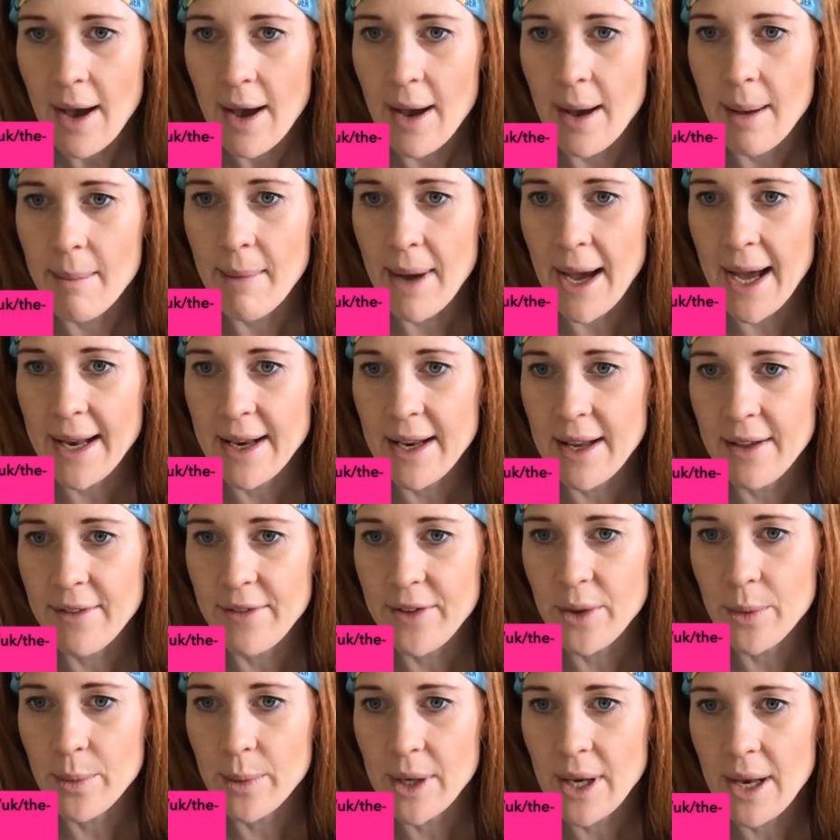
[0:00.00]
And
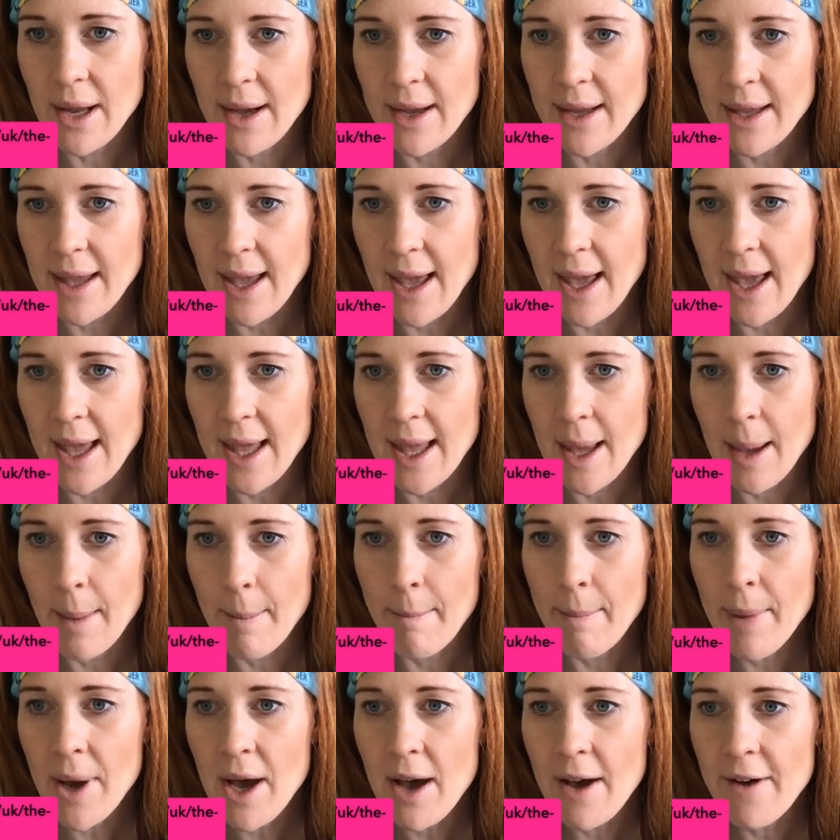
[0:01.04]
if you would like a
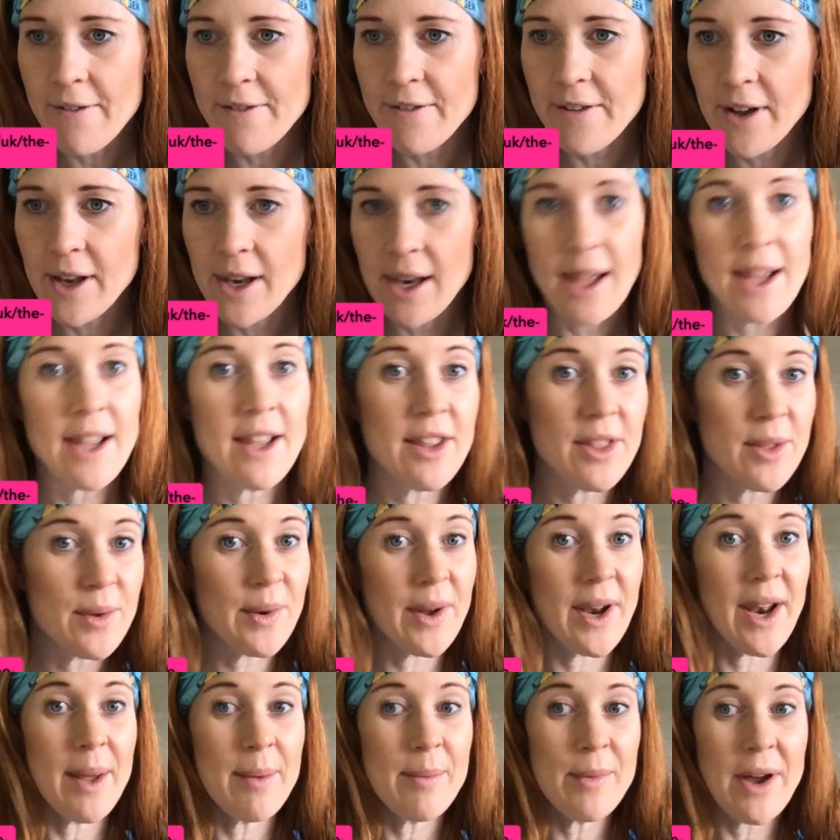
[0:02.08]
buff like the
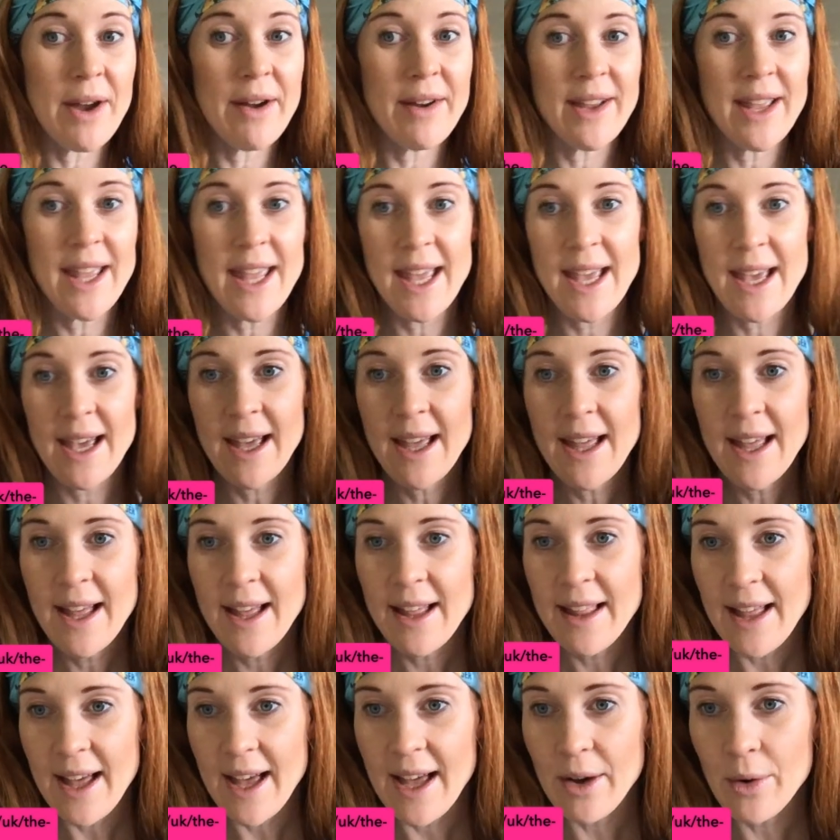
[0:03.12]
one I'm wearing here,
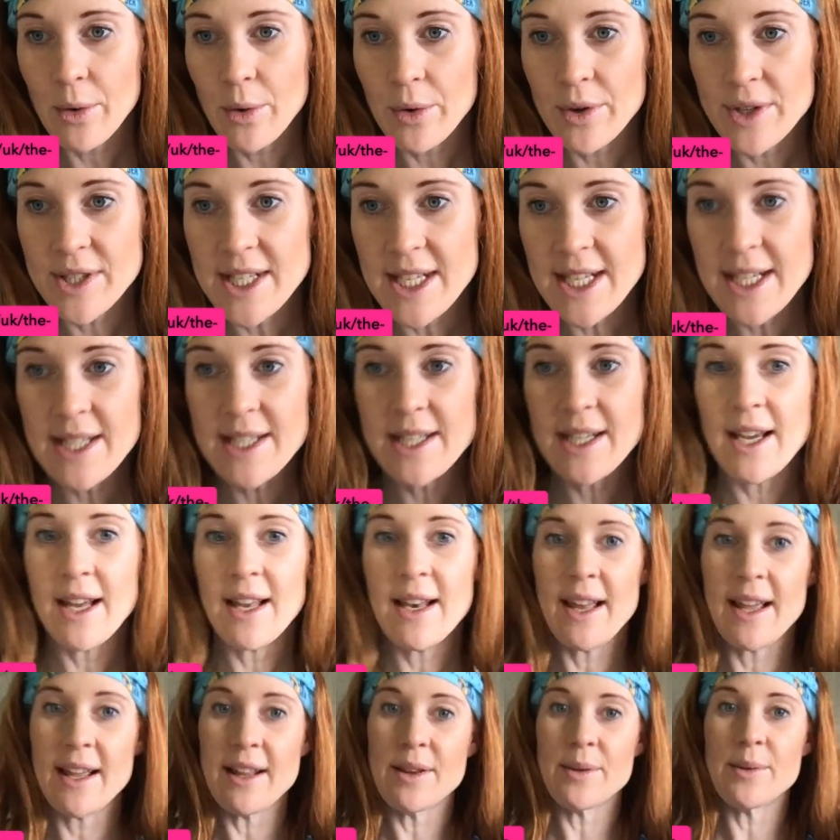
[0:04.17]
or a t-shirt like